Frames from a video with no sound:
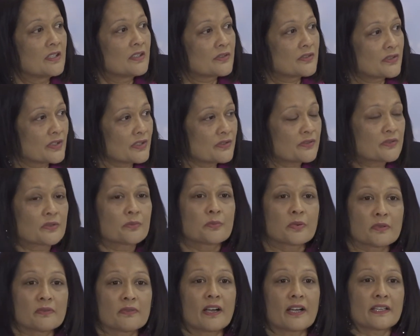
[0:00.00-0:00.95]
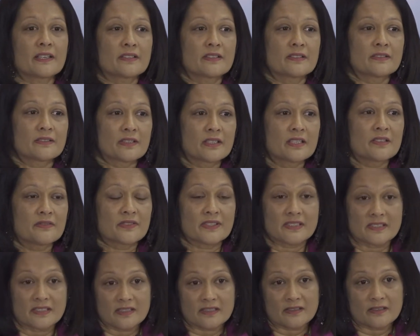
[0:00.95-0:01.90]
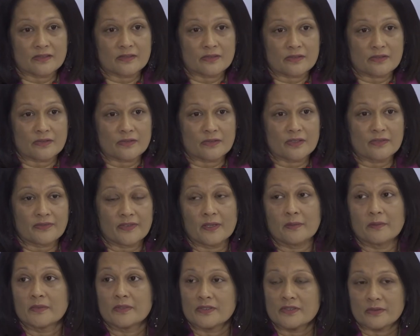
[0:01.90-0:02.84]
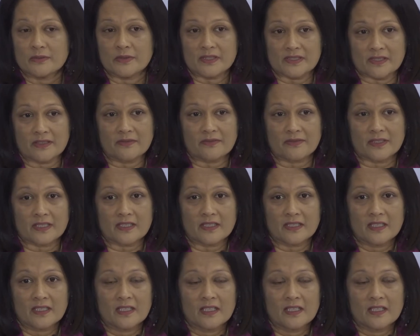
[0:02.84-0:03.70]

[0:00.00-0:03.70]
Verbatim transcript: just to provide relief assistance to the families who are suffering.